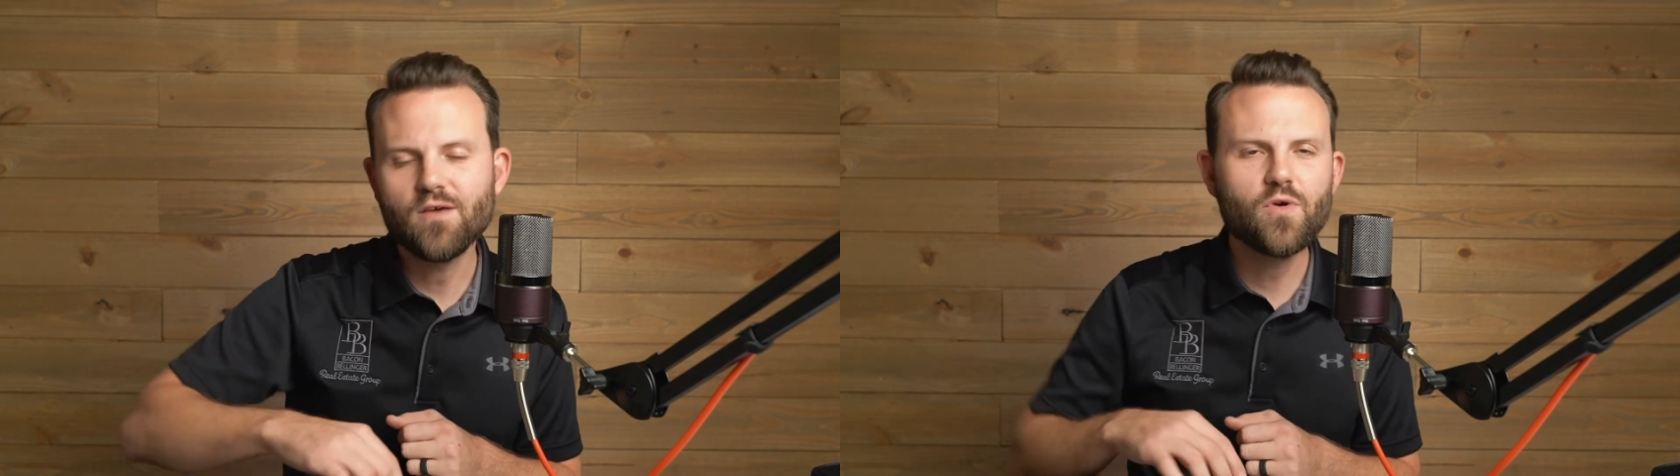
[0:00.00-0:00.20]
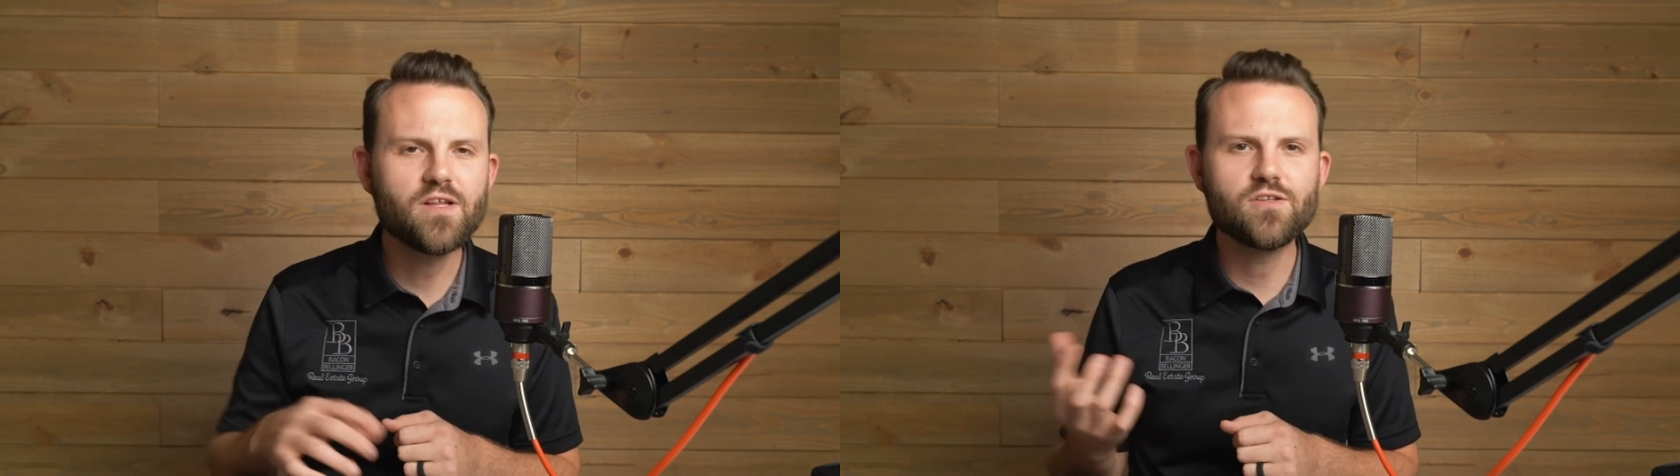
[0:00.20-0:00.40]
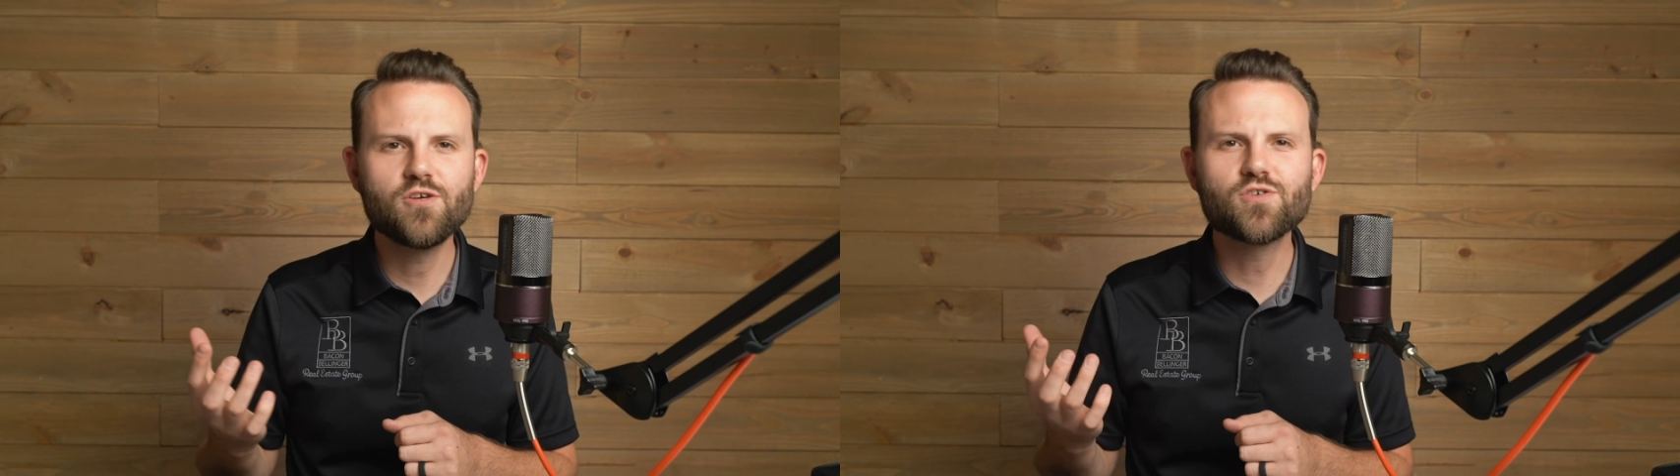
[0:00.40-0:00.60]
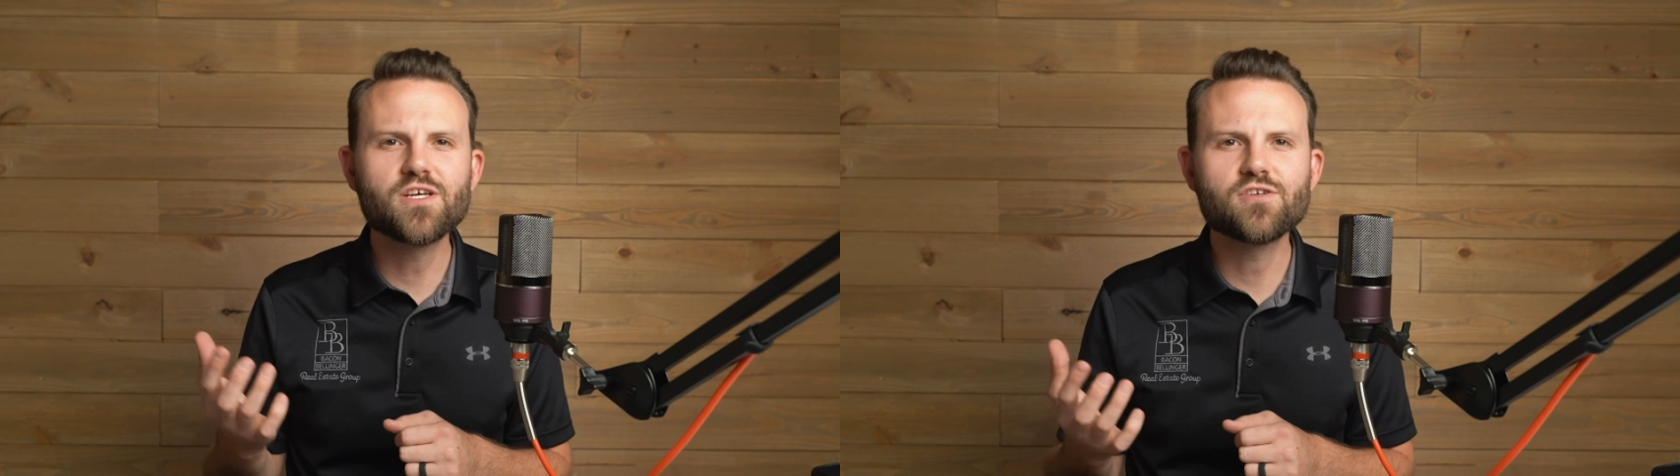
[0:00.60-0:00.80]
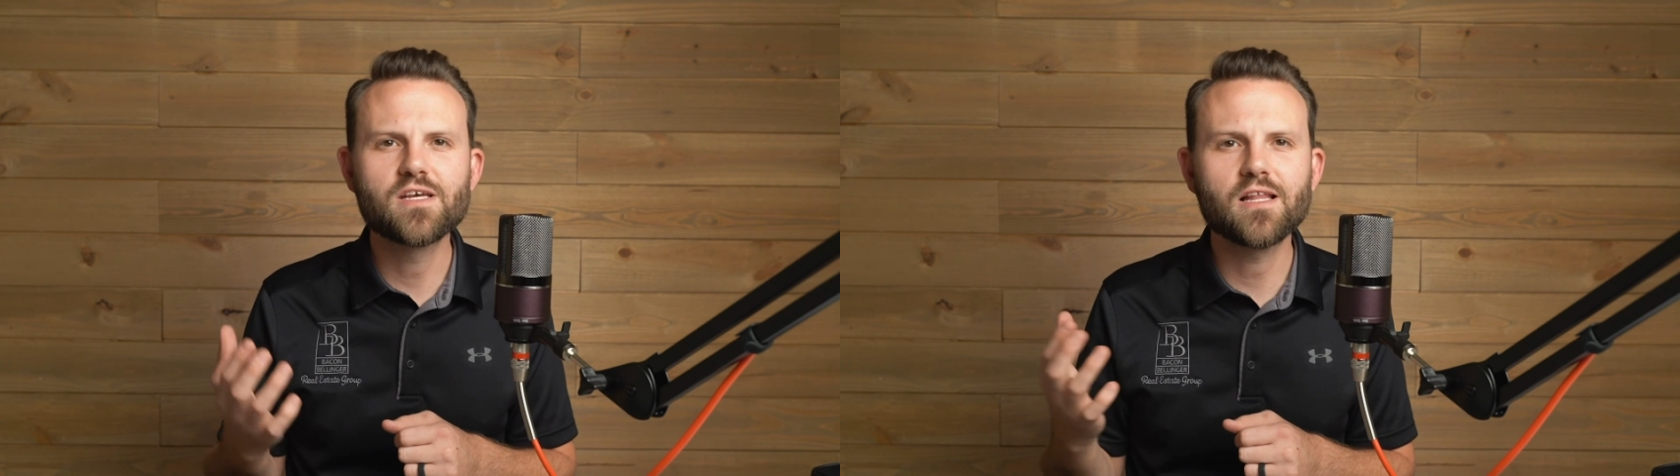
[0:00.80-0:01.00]
And we
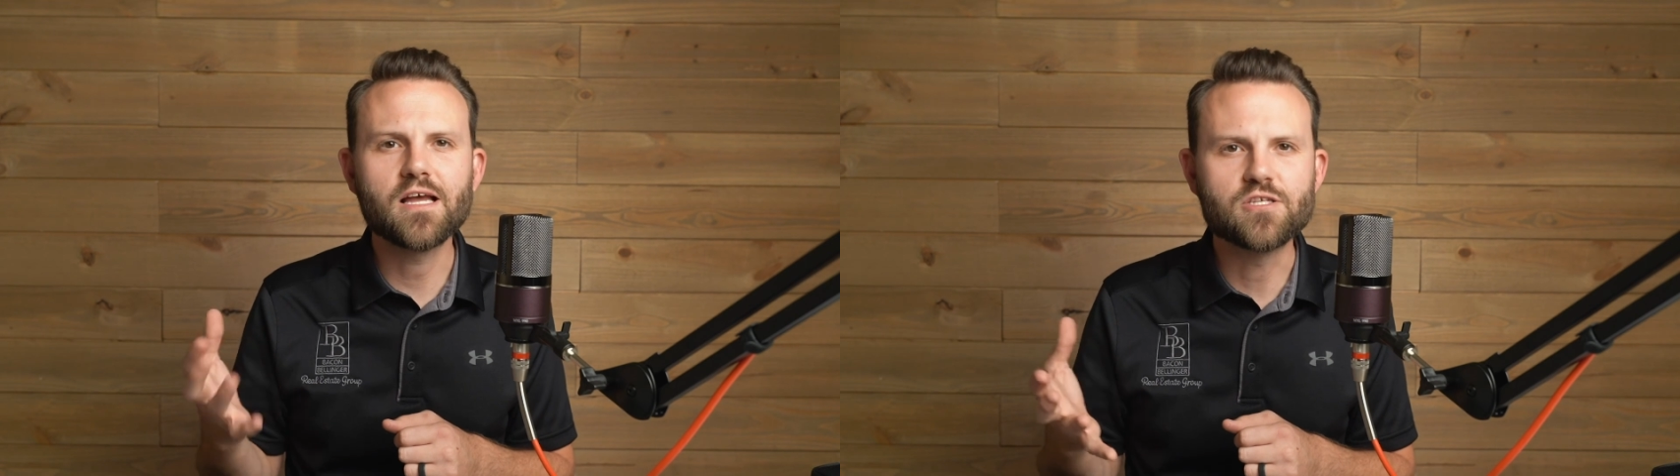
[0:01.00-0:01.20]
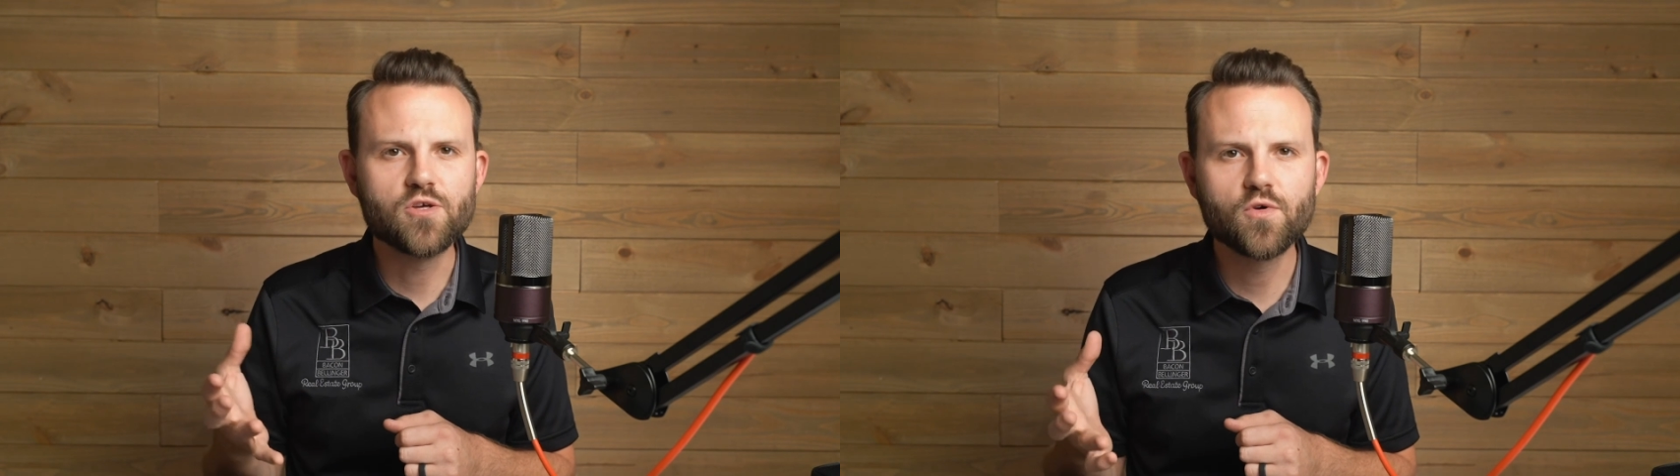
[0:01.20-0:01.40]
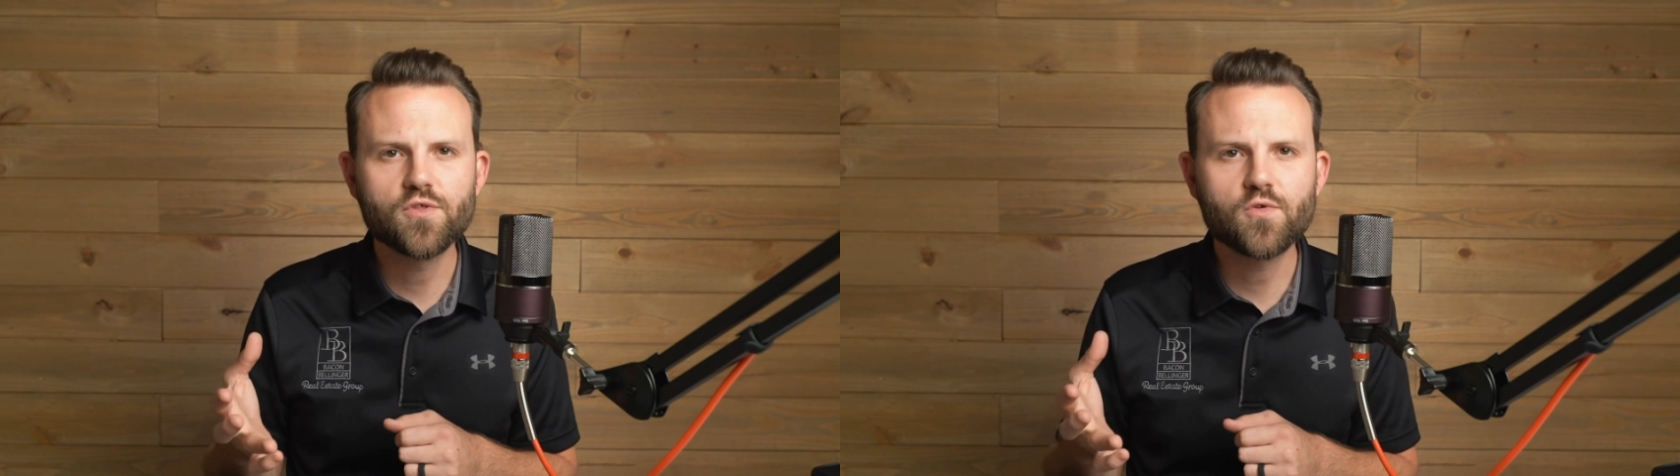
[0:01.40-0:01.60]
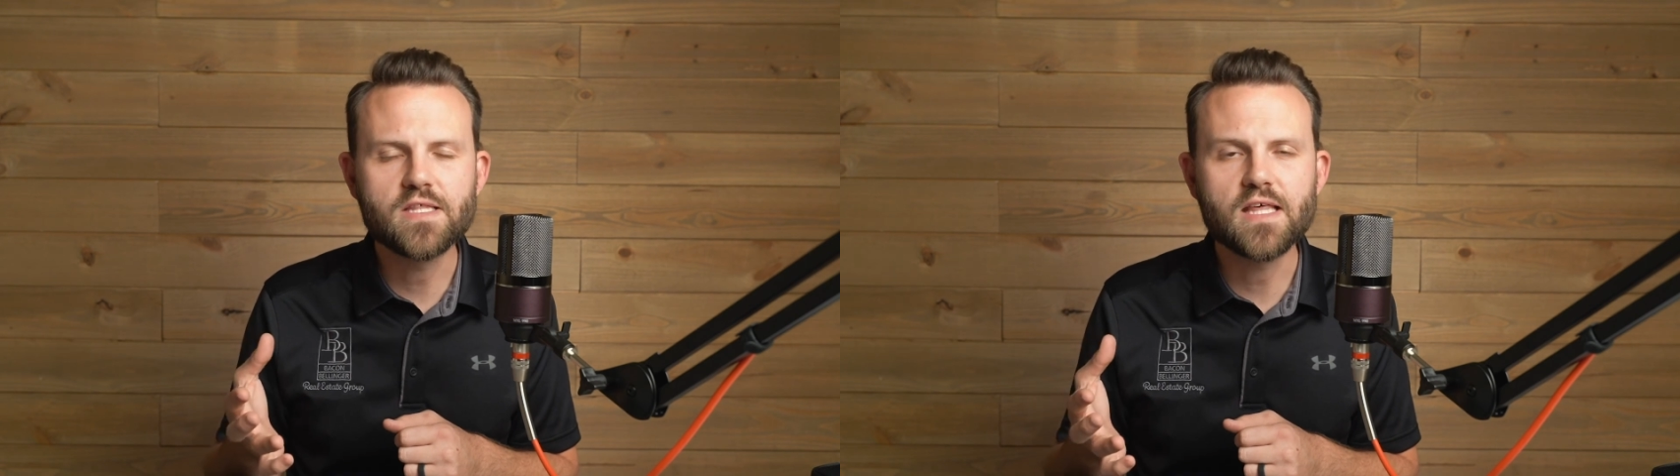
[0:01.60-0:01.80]
usually just get like 2 or 3